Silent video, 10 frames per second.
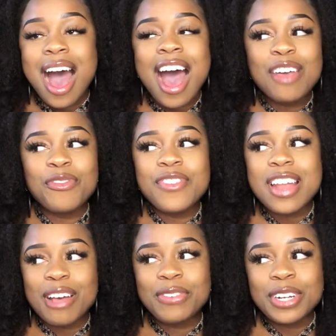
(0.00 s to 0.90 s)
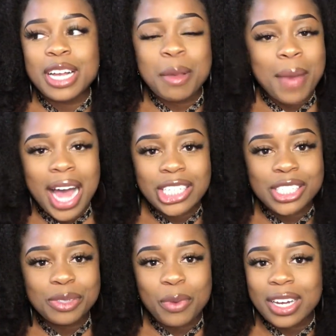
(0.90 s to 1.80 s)
I've never
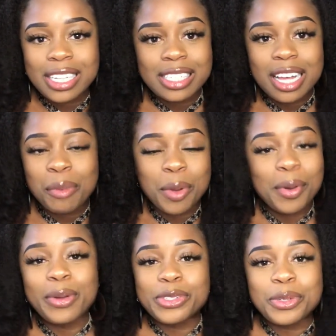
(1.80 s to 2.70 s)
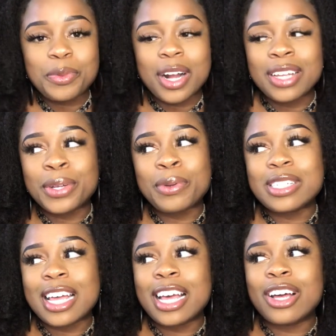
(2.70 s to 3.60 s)
imagined wanting a proposal where there
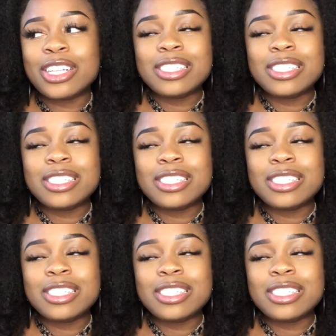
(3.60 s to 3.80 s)
was like